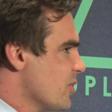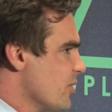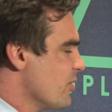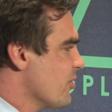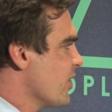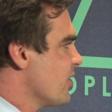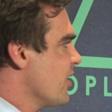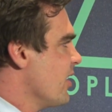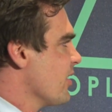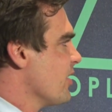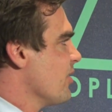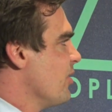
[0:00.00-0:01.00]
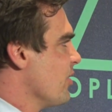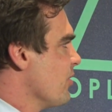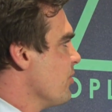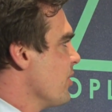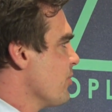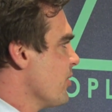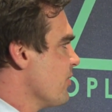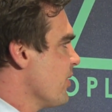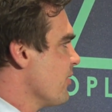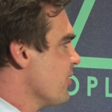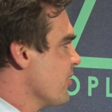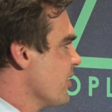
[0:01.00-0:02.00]
2 degree target or
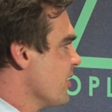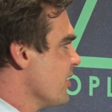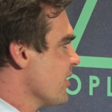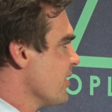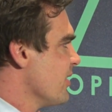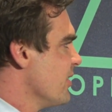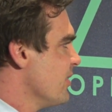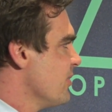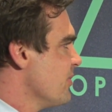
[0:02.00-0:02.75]
1.5 degree target?